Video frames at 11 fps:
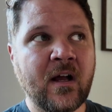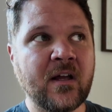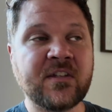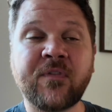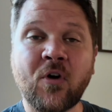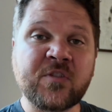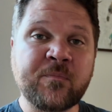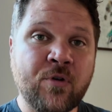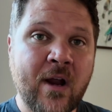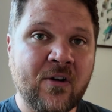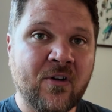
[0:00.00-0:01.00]
As far as
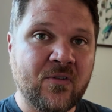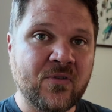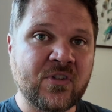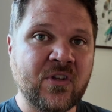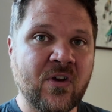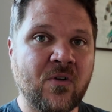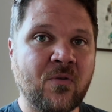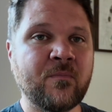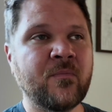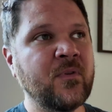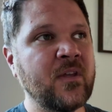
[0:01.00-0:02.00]
predators
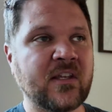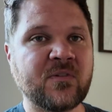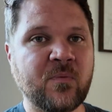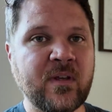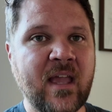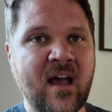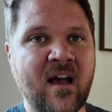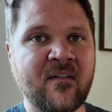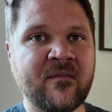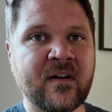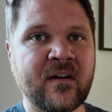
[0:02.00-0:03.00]
go, yes, we
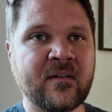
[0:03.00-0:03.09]
have